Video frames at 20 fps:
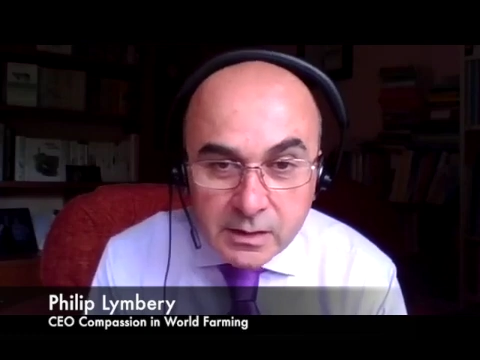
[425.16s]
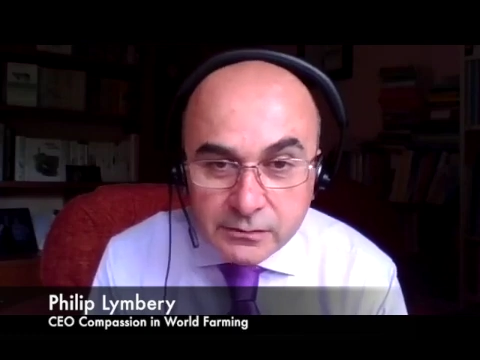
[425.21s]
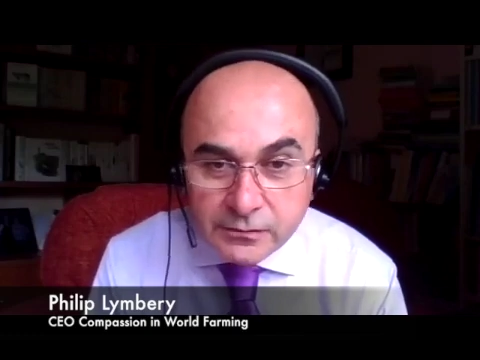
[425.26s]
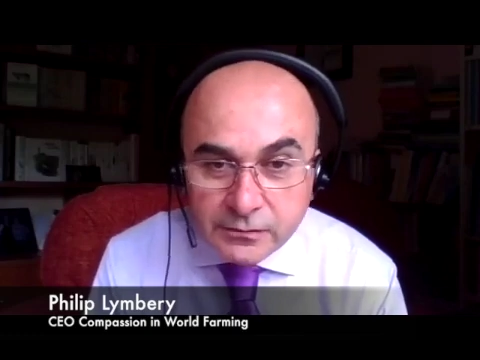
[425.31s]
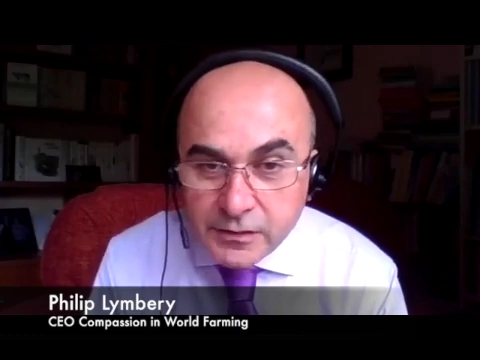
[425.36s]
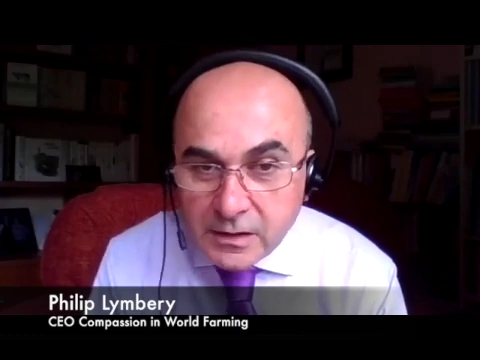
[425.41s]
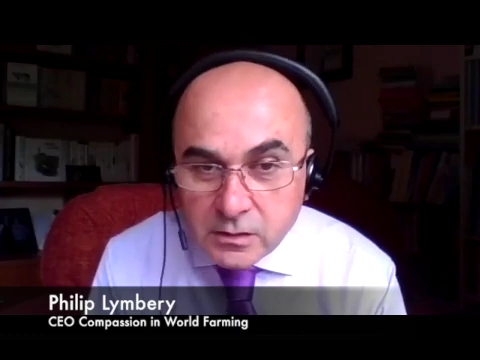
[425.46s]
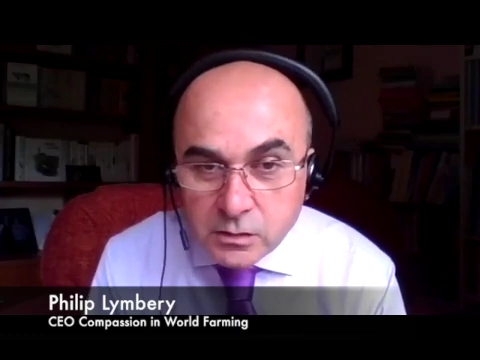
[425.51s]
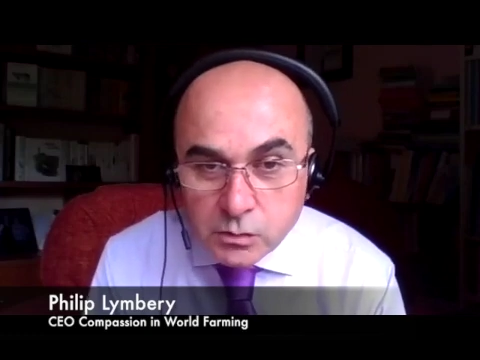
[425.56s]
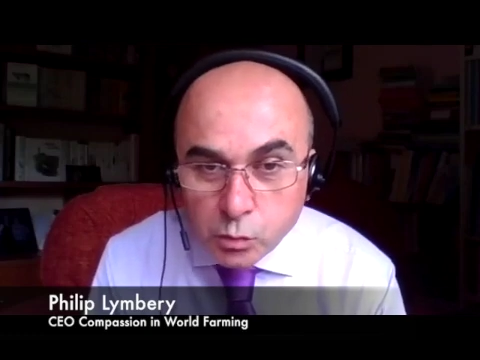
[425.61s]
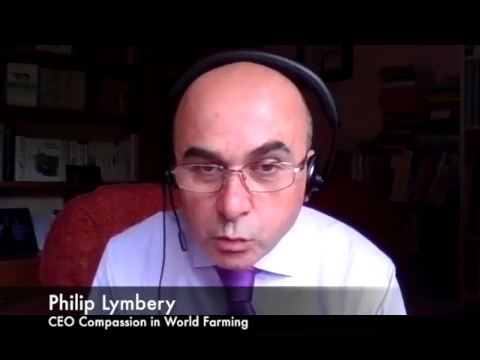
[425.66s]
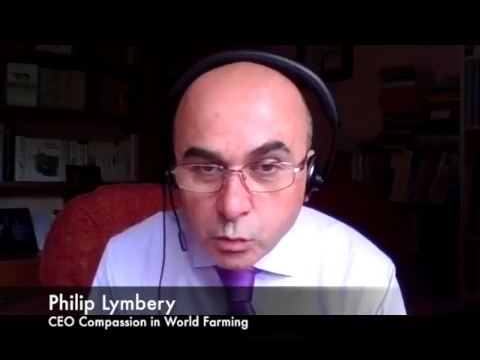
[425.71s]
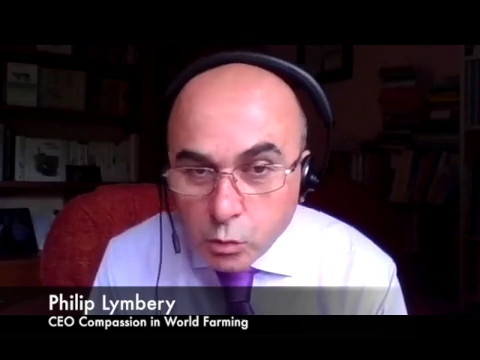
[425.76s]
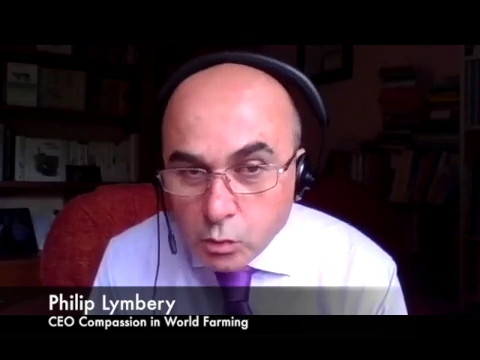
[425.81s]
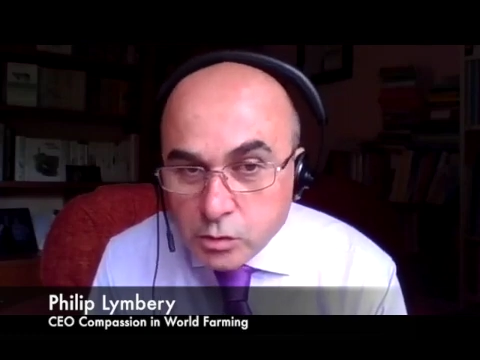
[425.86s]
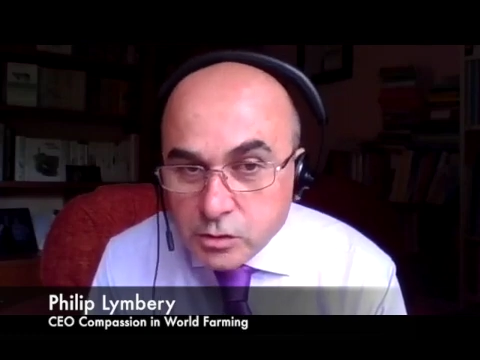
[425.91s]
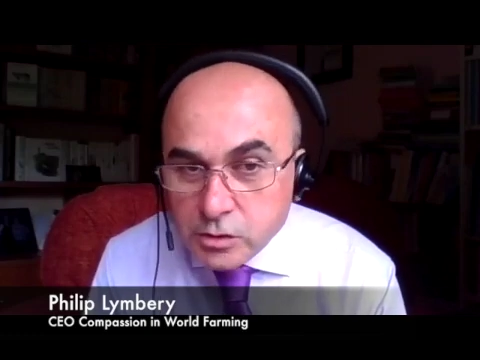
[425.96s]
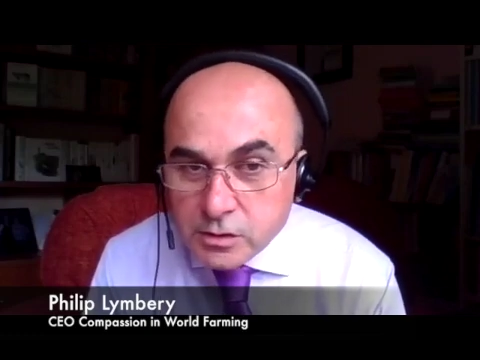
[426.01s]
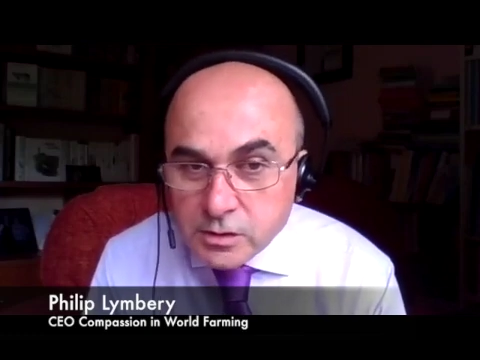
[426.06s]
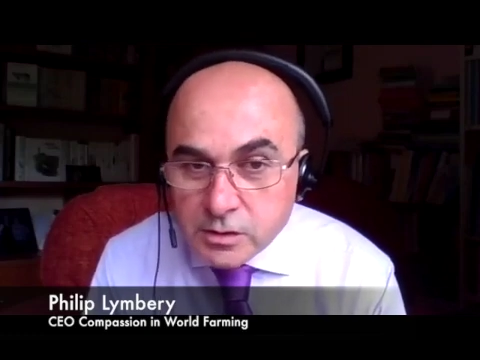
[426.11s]
fed and
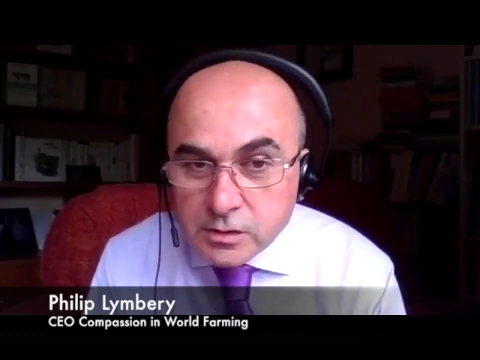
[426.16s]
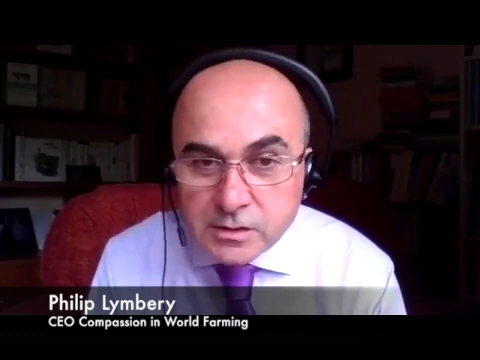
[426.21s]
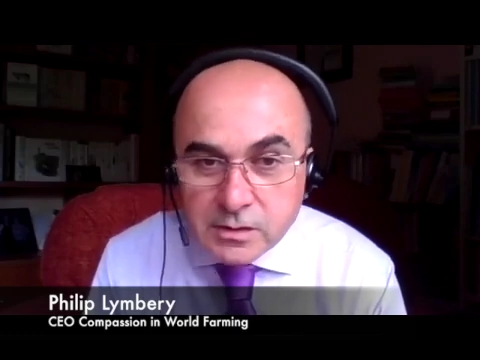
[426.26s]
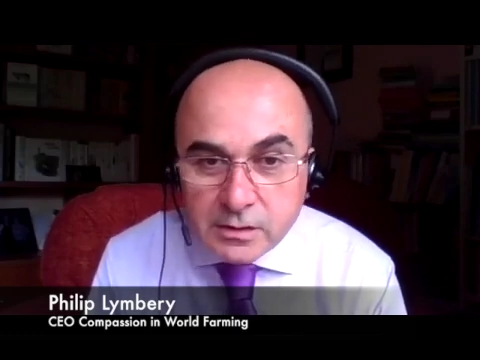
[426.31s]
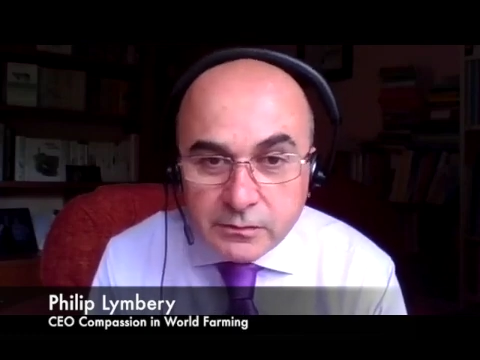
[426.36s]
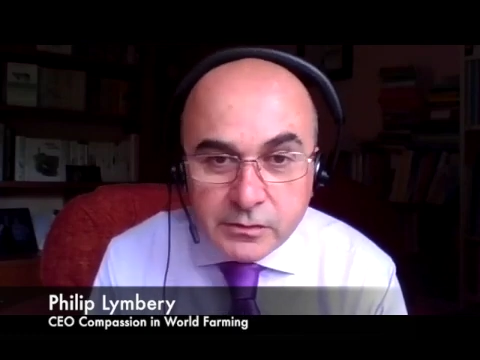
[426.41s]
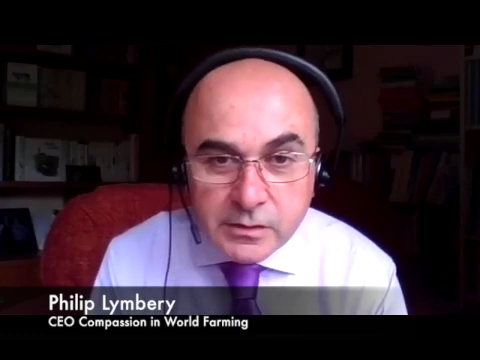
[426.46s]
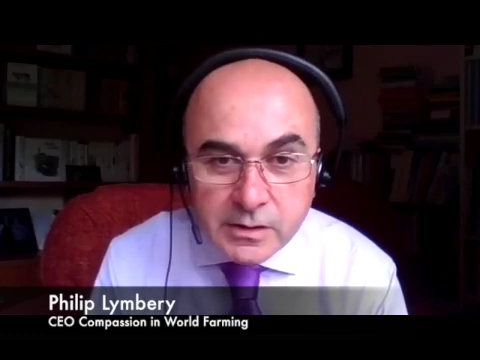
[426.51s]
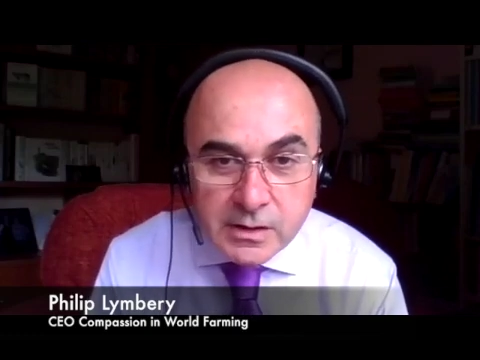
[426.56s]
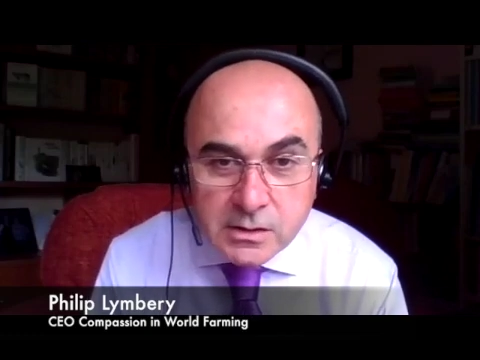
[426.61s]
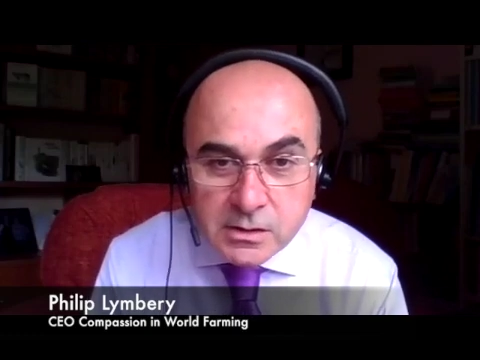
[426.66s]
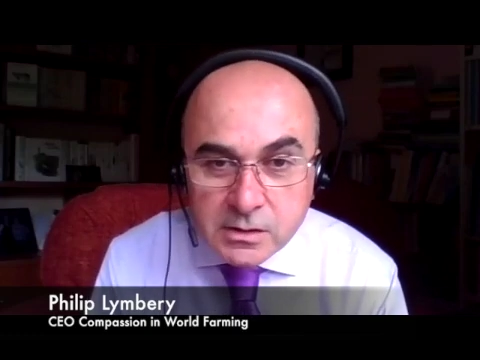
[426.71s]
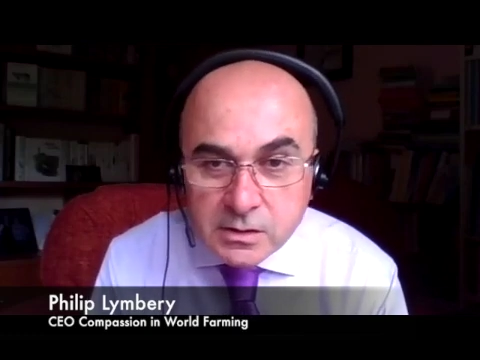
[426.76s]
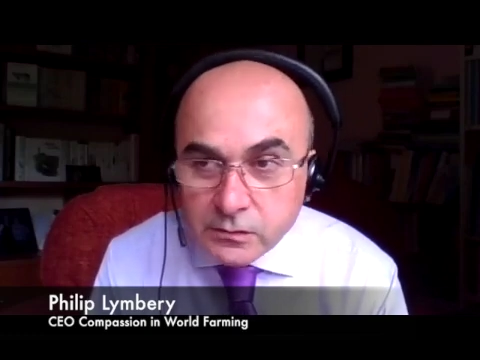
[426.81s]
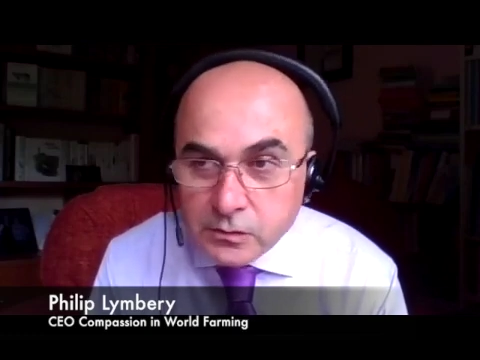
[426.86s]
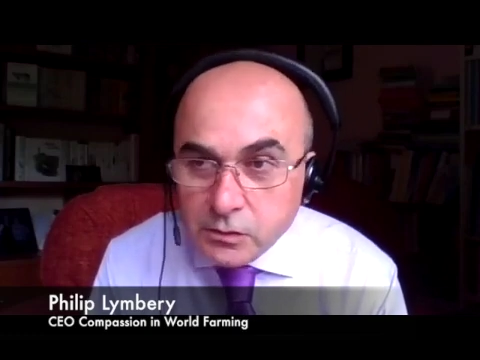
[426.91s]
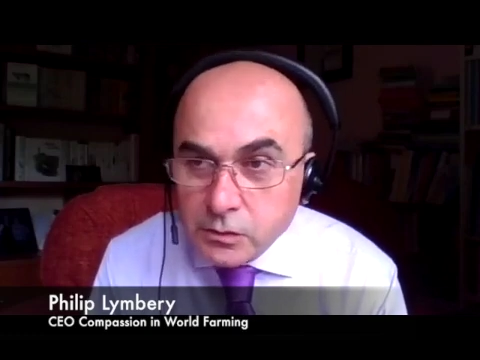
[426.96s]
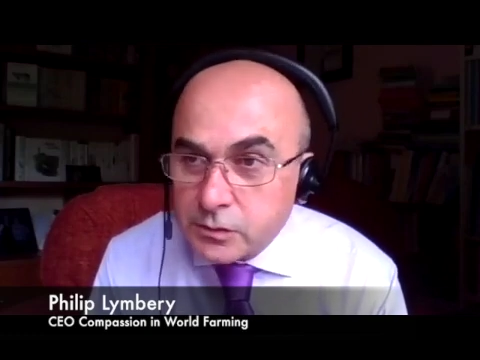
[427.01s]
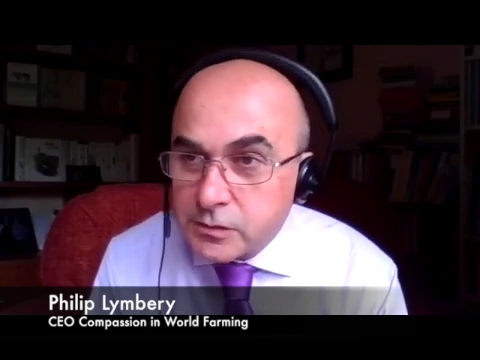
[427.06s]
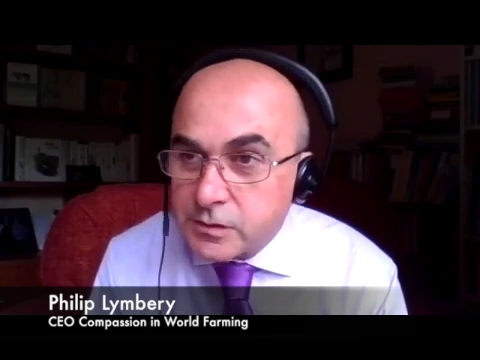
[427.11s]
watered at different
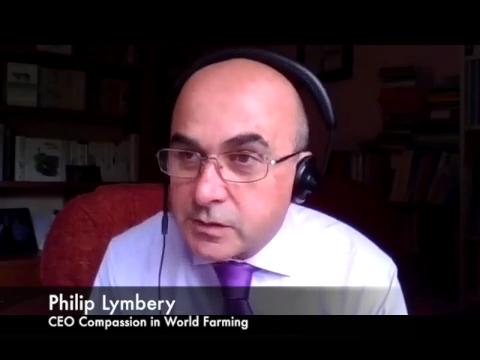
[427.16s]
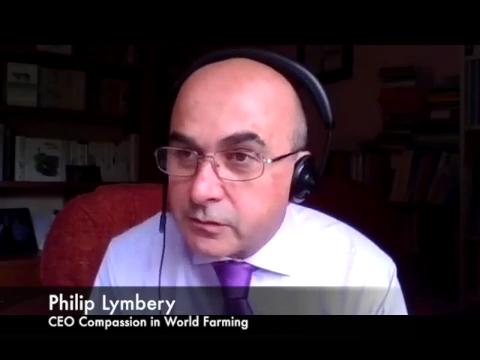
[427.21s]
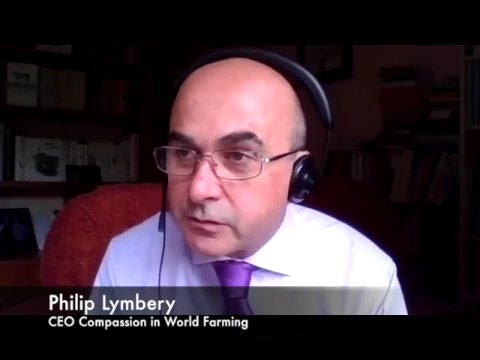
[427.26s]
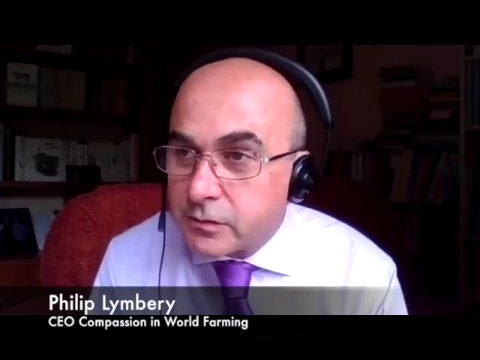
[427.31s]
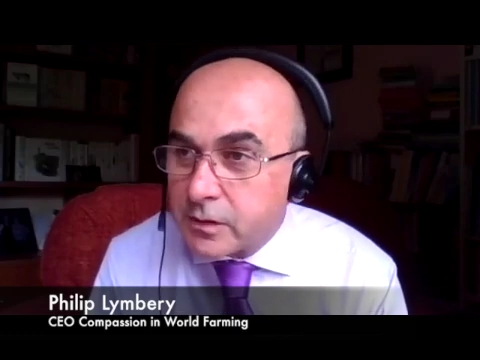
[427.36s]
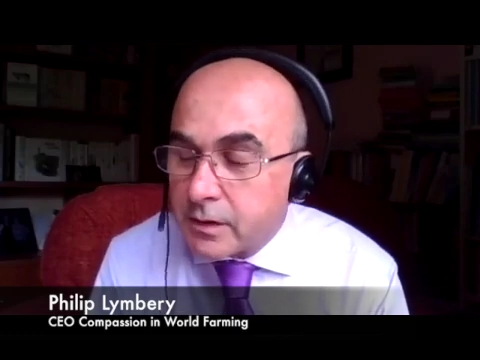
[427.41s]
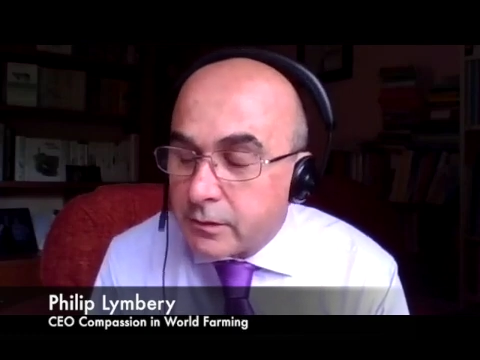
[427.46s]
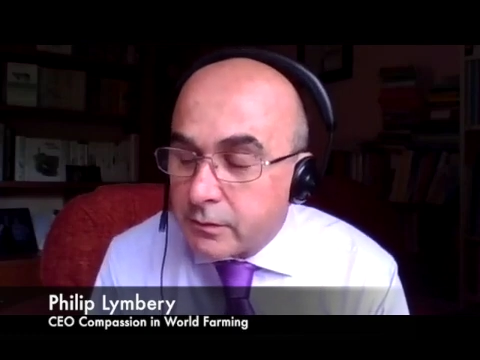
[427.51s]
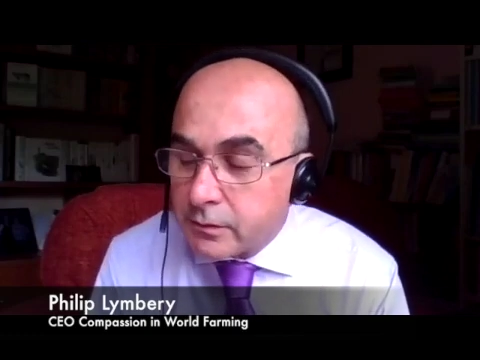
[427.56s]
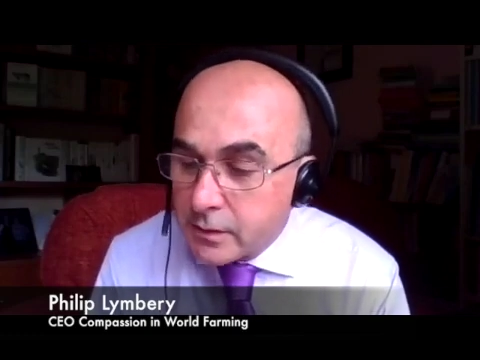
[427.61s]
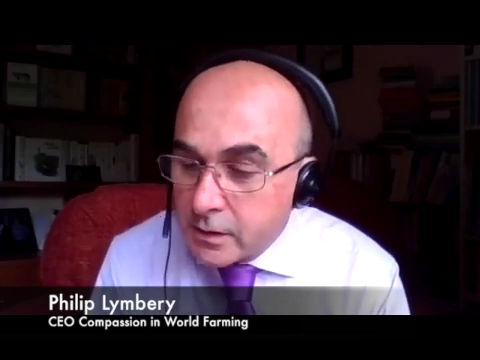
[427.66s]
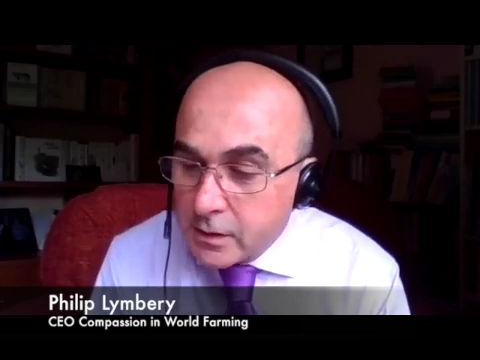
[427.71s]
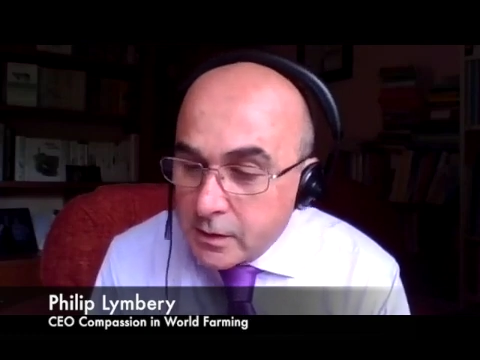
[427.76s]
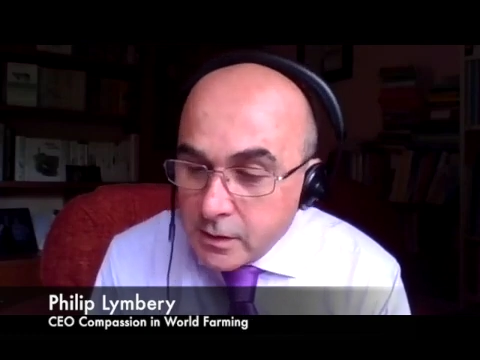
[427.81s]
intervals if they're